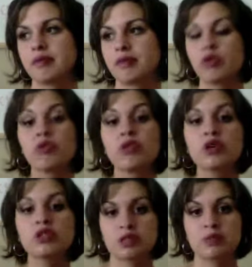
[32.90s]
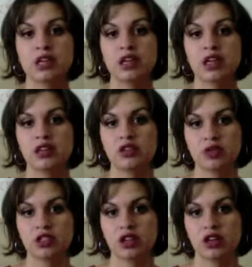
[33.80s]
through speaking to
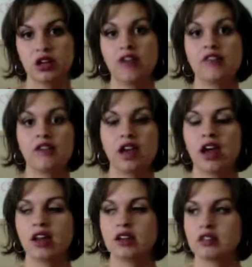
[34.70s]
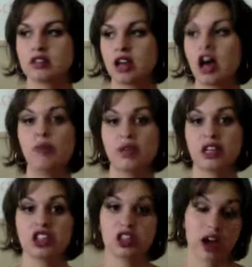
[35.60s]
each other and helping
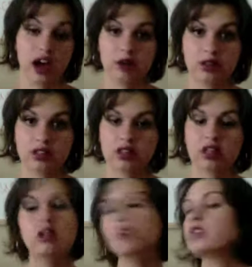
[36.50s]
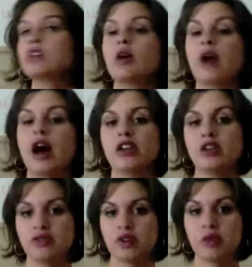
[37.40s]
each other out. So I
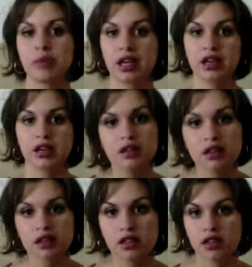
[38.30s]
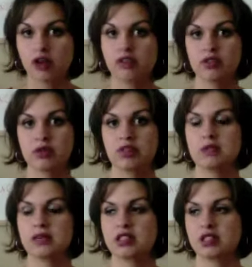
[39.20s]
don't forbid, if someone
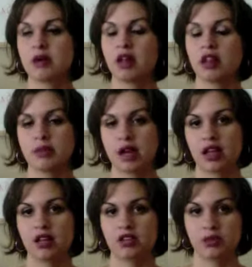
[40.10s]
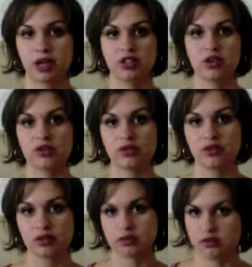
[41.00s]
speaks Somali in my classroom, I don't
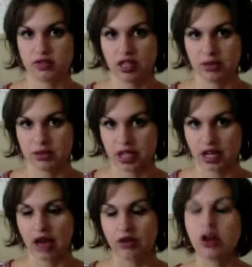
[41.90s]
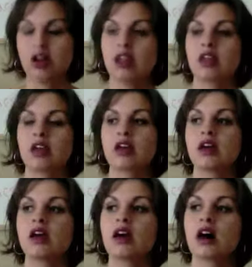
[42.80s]
tell them to get out or anything.
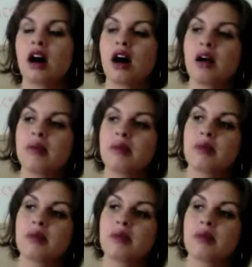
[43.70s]
Where